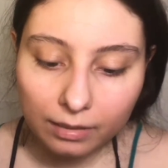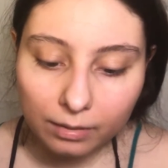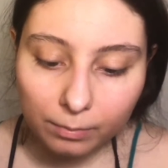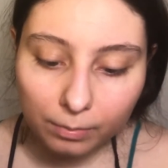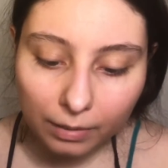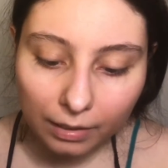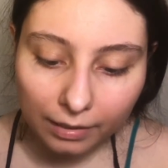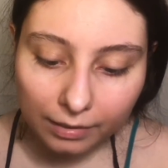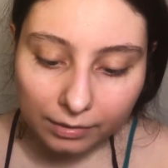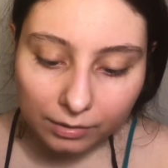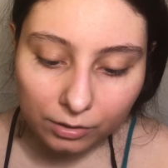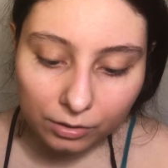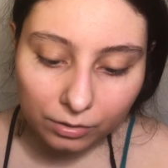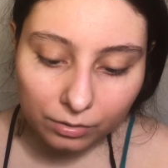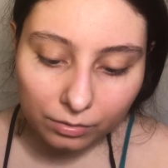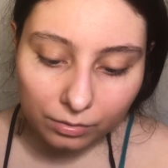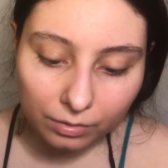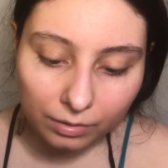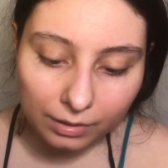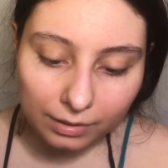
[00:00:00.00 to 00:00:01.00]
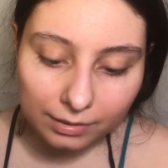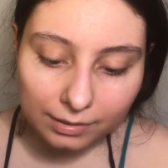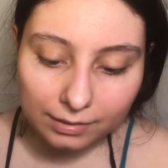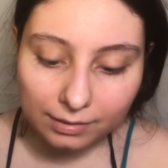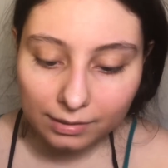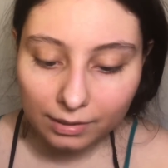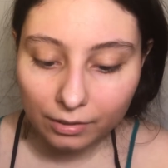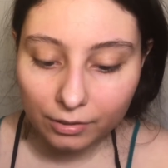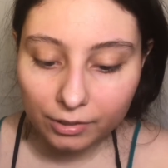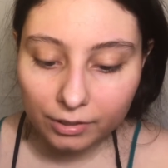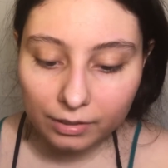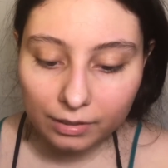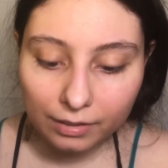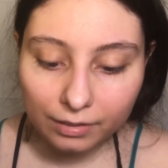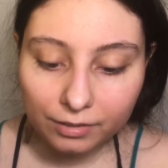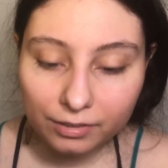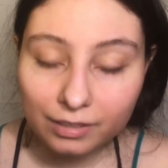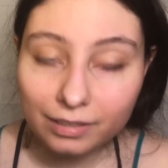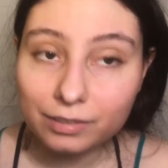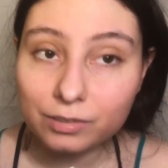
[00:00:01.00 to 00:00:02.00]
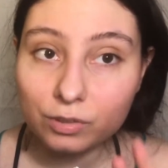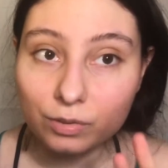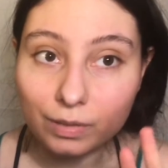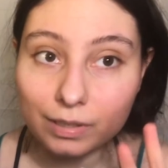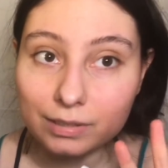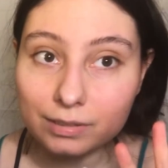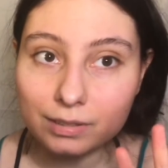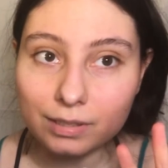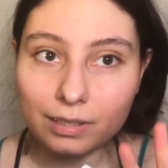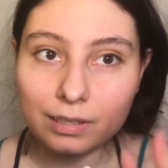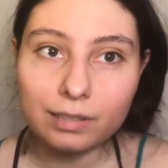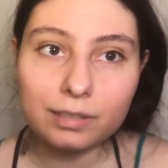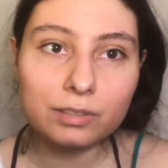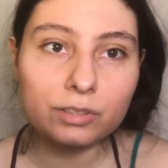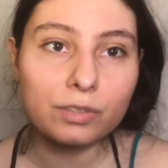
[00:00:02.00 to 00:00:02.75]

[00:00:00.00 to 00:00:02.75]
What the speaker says: apply to the desired area twice daily.